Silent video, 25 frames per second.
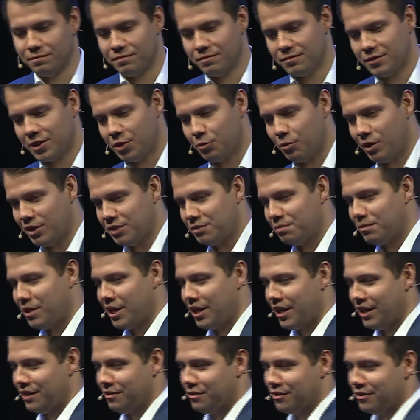What's
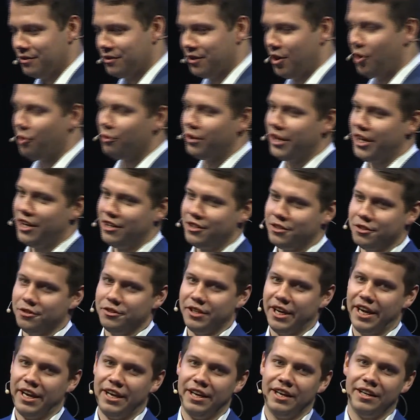my goal here
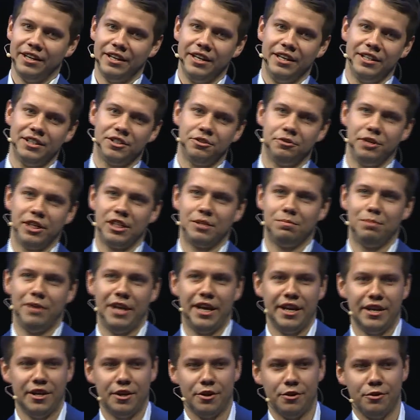today is to
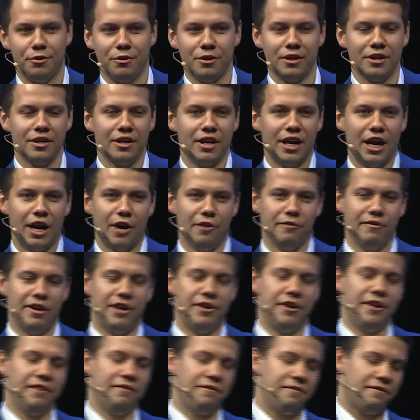explain you how
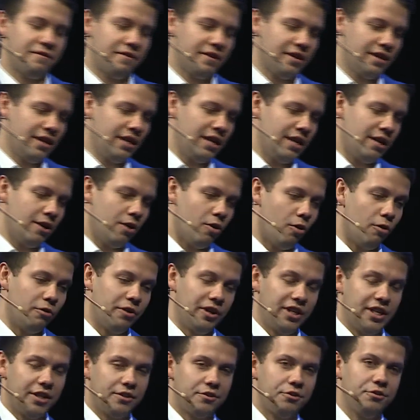Veriff
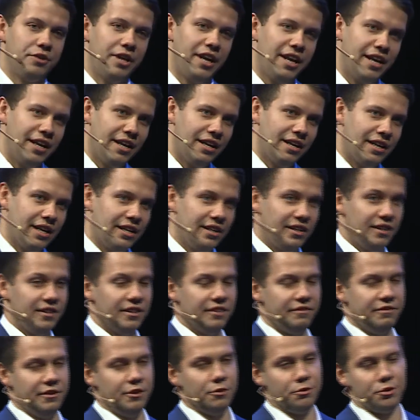already today and in the
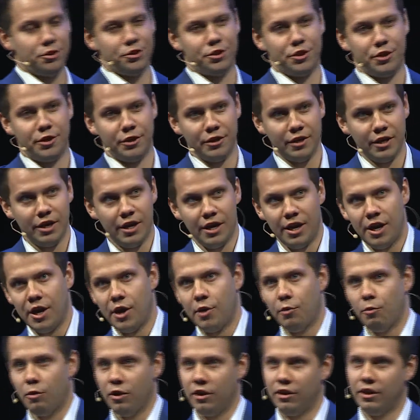future
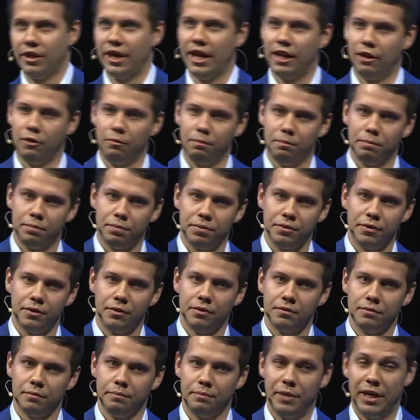will help
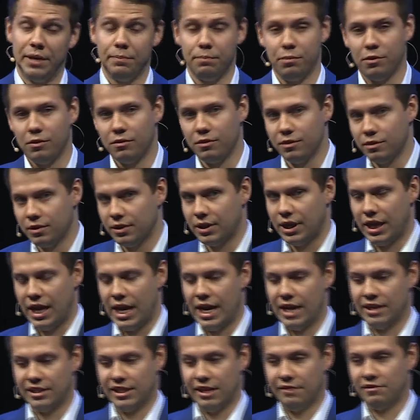people
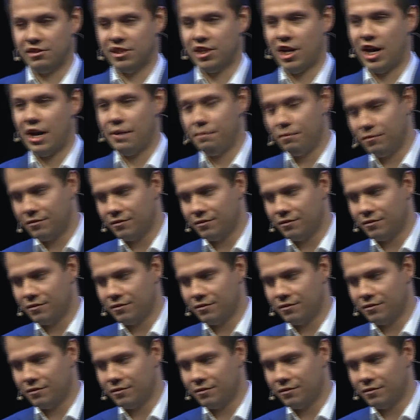save time,